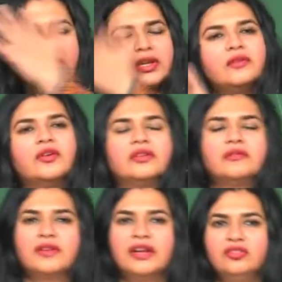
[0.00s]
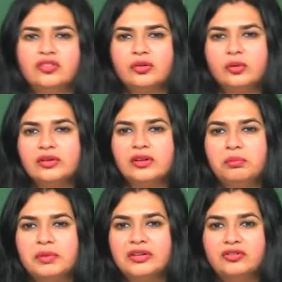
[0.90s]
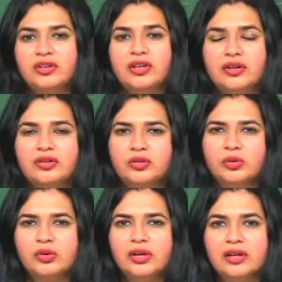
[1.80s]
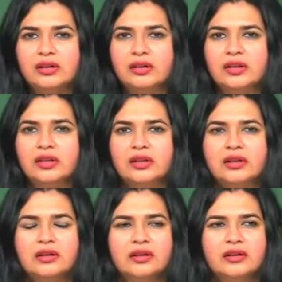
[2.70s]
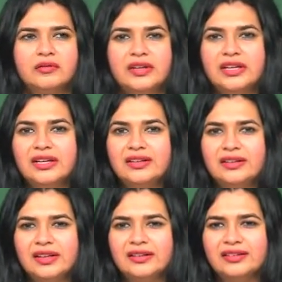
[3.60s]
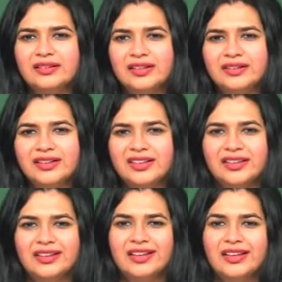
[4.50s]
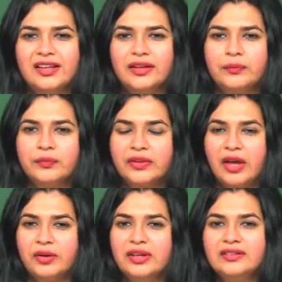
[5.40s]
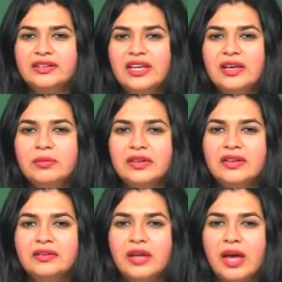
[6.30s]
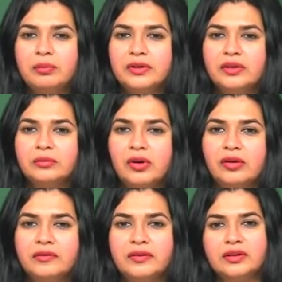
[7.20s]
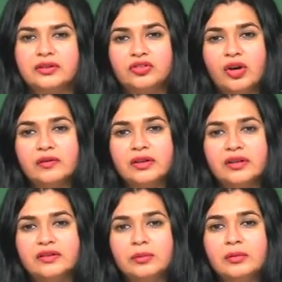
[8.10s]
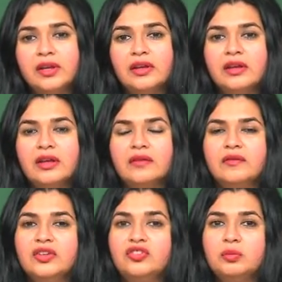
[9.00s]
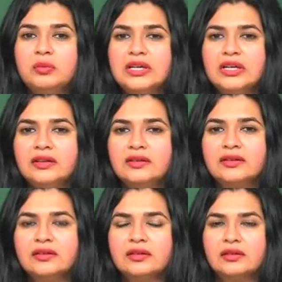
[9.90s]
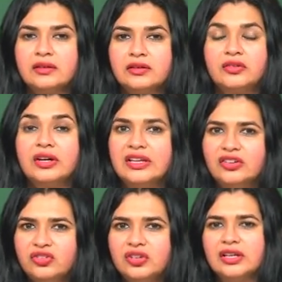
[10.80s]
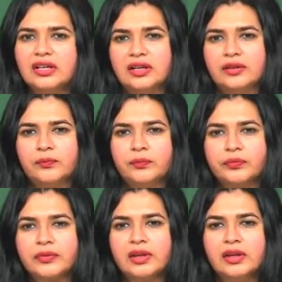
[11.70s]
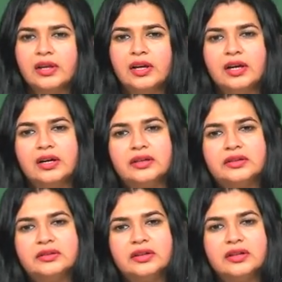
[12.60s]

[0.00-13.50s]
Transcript: He was a French soldier, patriot to a very intense degree. Now, his name is the eponym of Chauvinism, which means traditionally an